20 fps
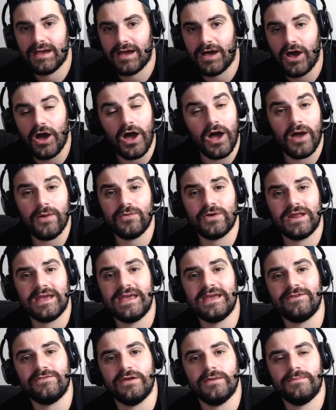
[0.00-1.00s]
I, I want to
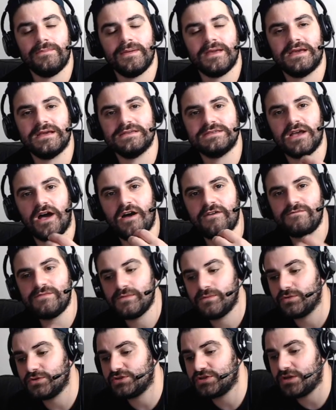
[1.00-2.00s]
hear it because I've
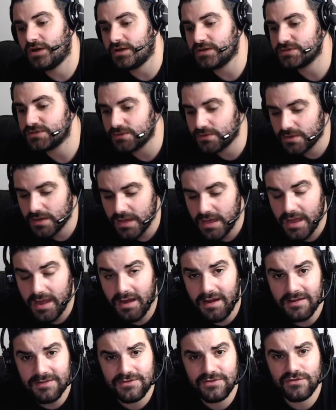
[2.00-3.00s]
been watching Arsenal
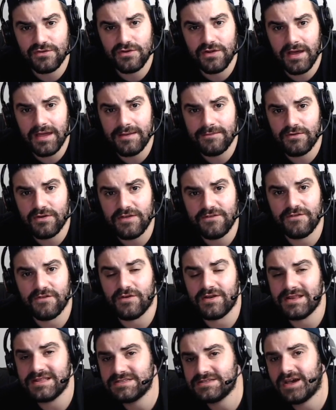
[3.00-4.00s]
under Unai Emery for
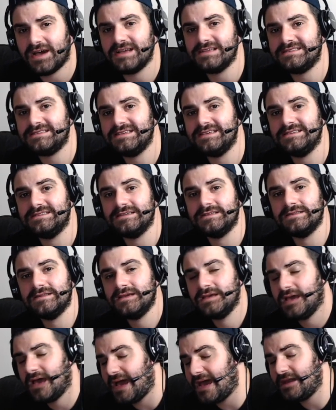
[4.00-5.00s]
an entire season
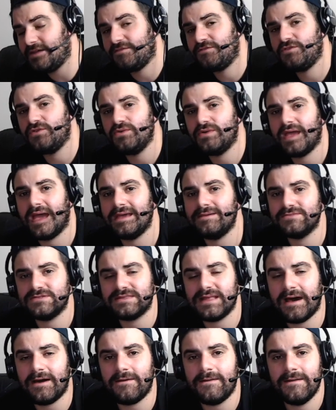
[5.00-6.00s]
and a few games
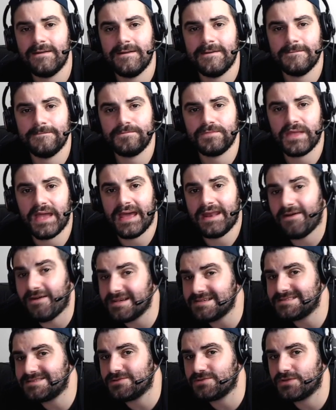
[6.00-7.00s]
now, and I
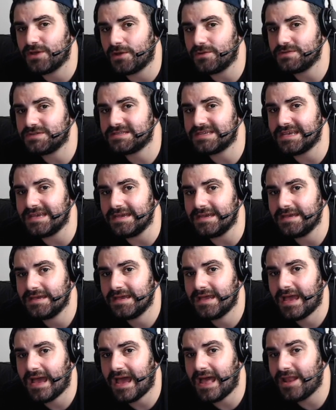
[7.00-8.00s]
still don't see it.
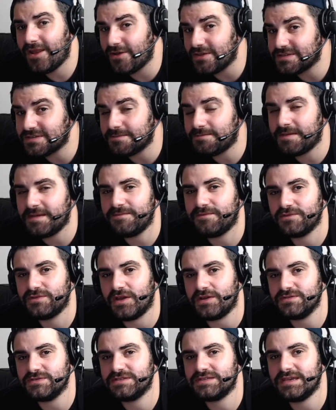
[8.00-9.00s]
And lots of people
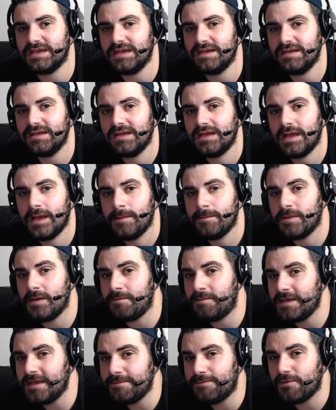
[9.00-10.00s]
don't see it. But
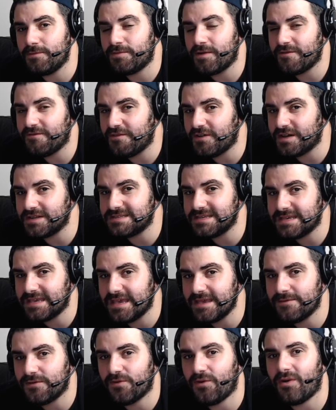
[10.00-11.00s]
people prefer to
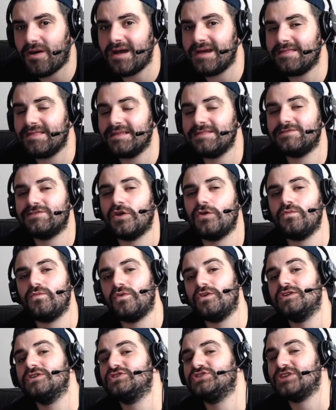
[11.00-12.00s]
keep quiet. They don't
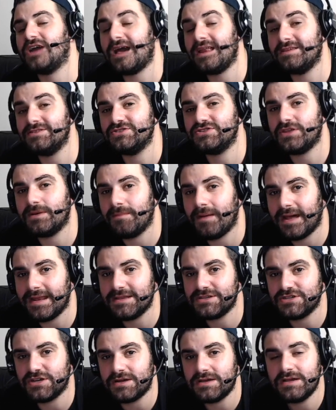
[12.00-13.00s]
want to challenge the
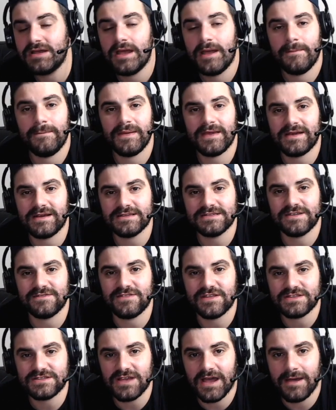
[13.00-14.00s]
manager because of
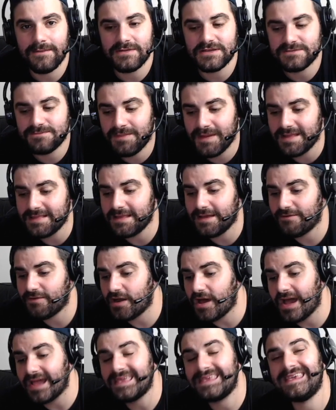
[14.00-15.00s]
the time he's been there.
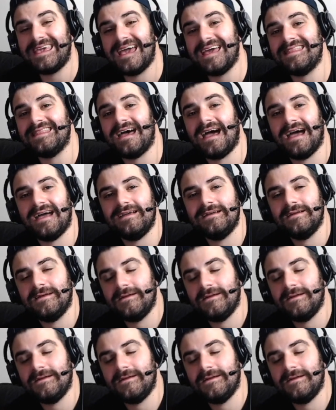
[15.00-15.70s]
And I get that.